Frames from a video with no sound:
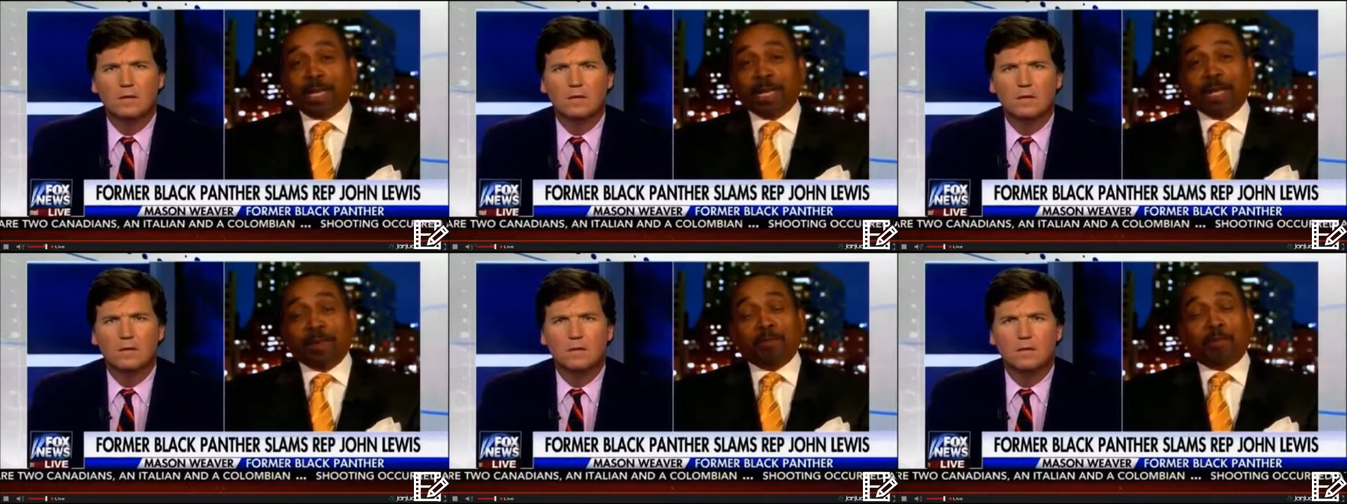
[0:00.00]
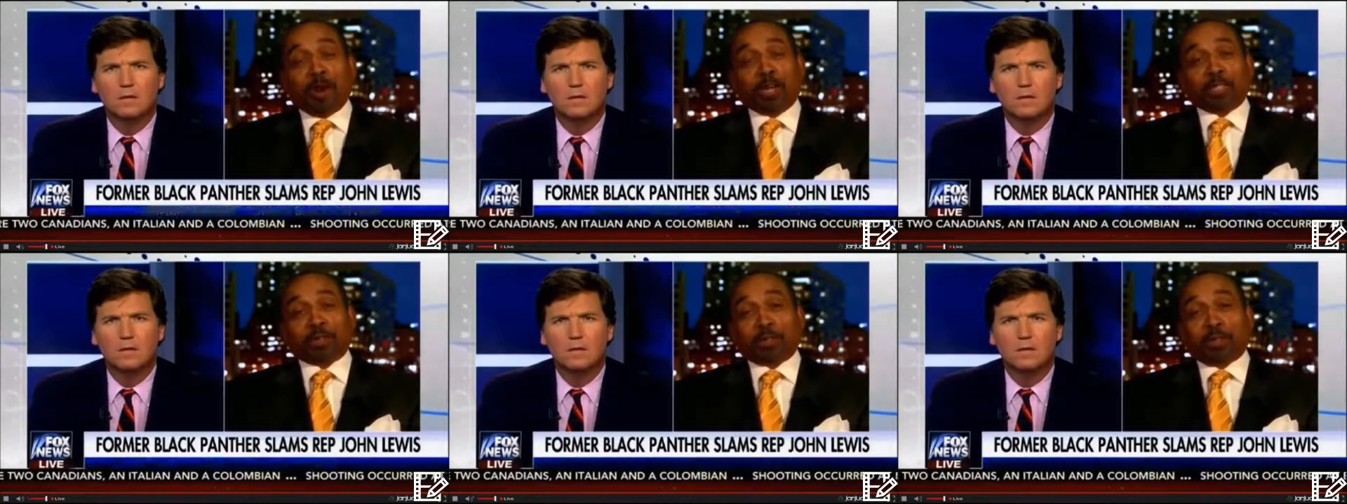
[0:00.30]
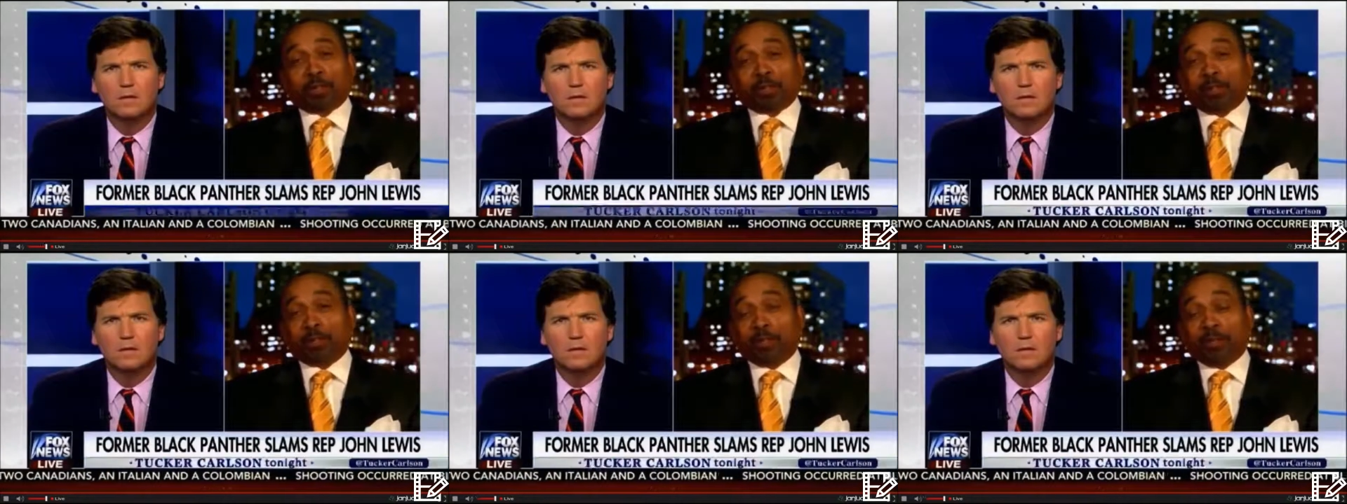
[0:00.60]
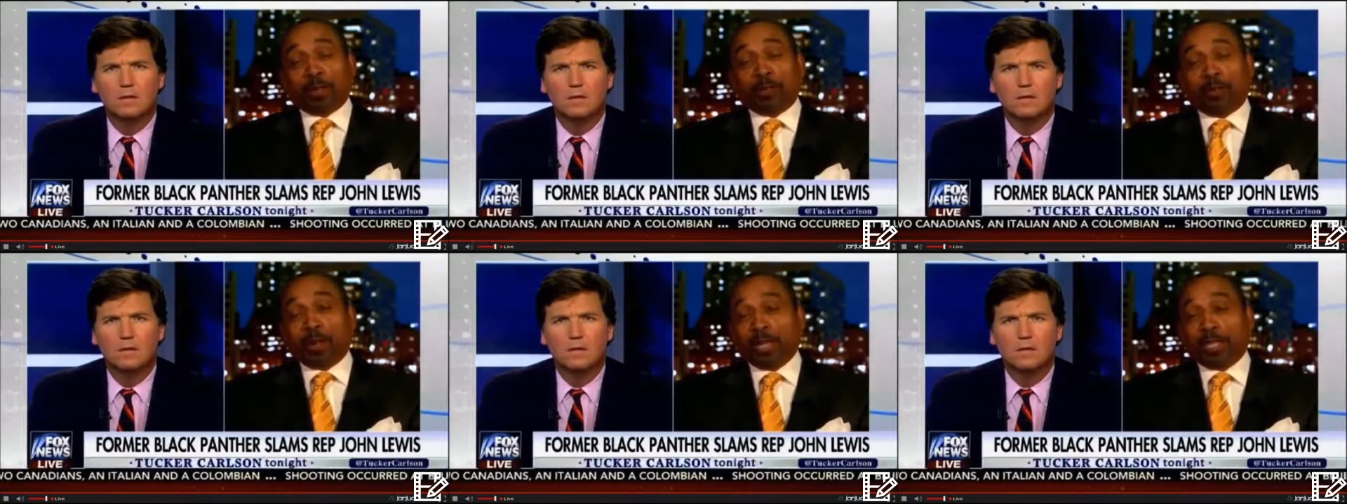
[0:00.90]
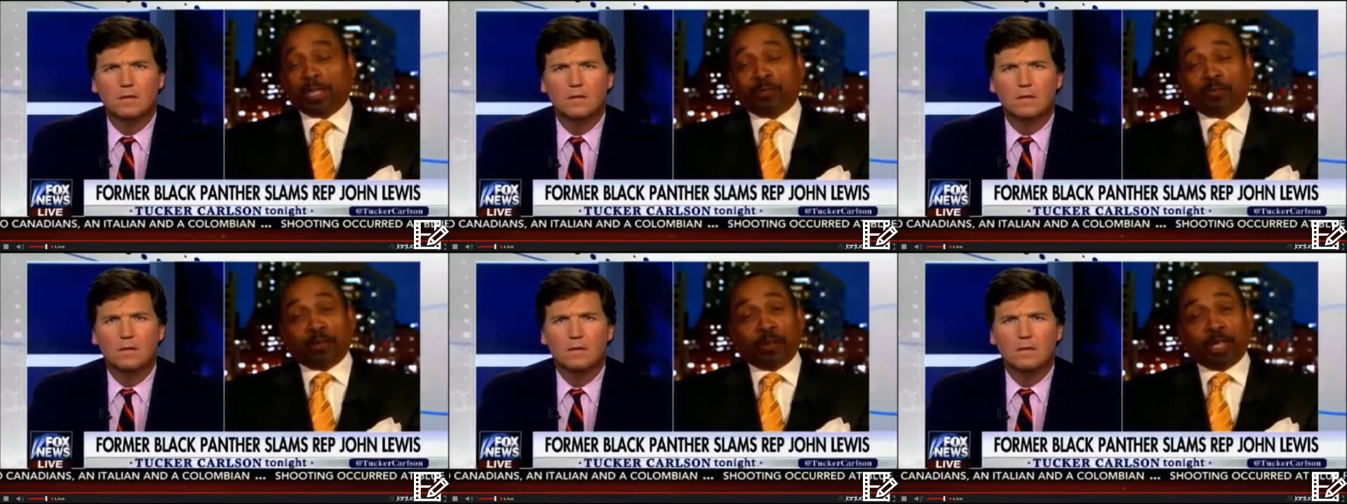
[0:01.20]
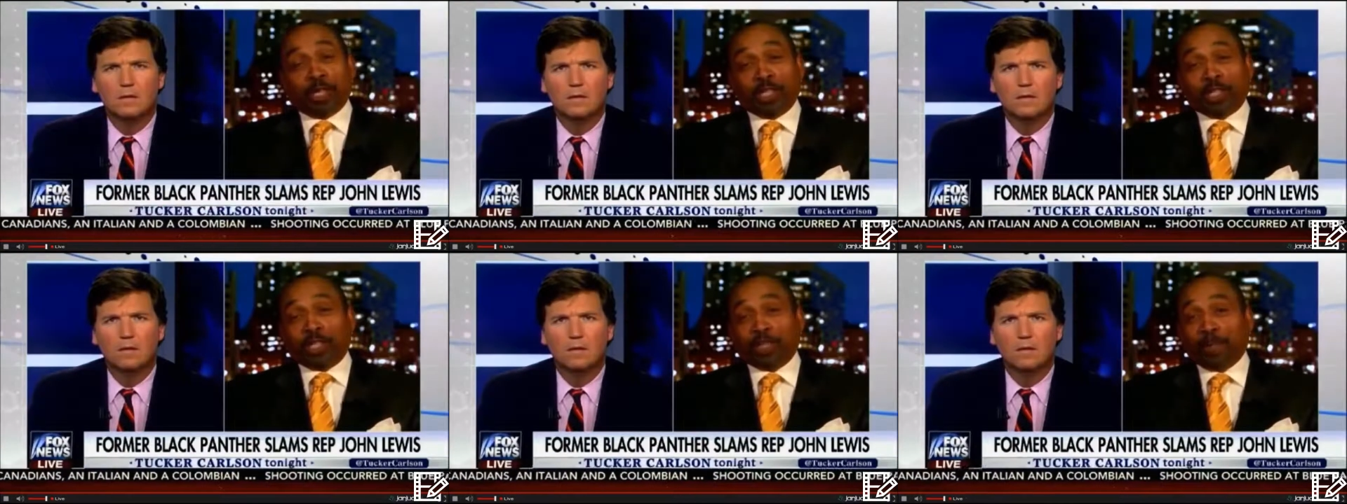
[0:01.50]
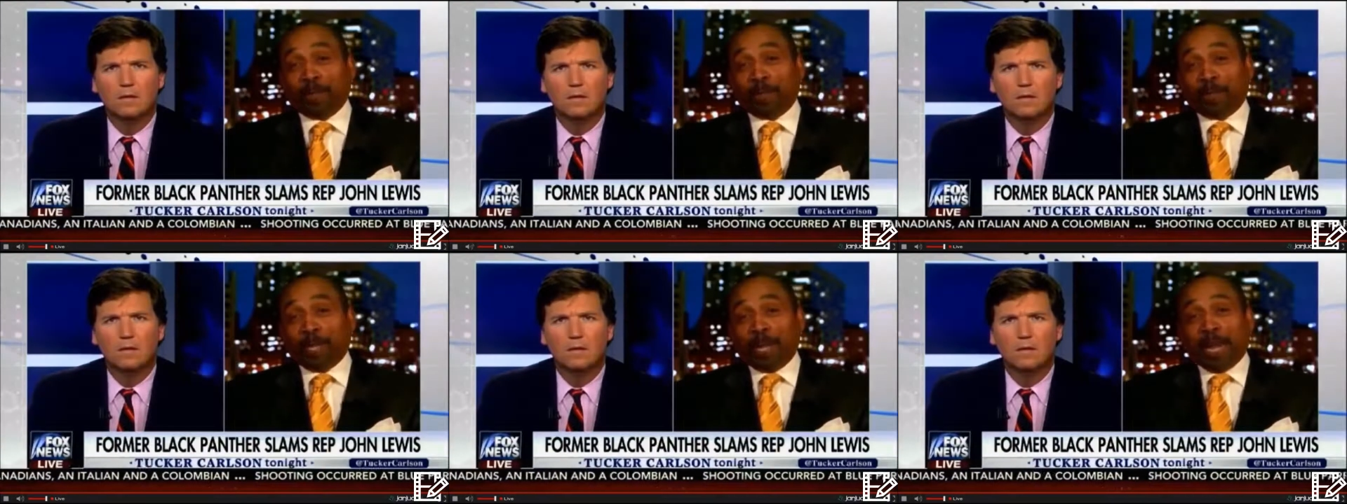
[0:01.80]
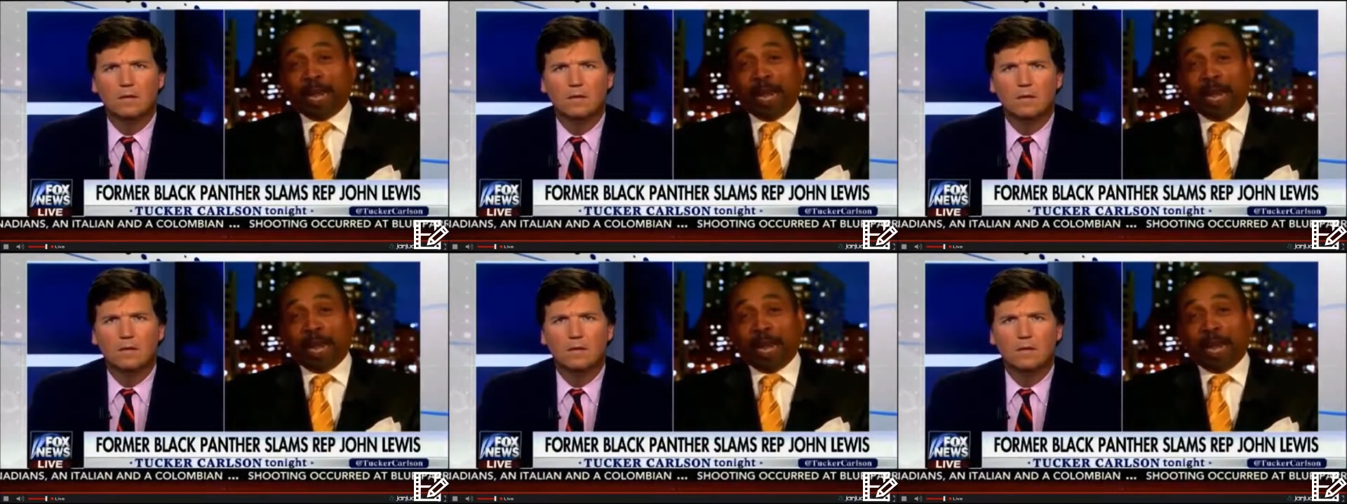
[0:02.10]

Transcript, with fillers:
Speaker 1: he marched across the Pettus Bridge,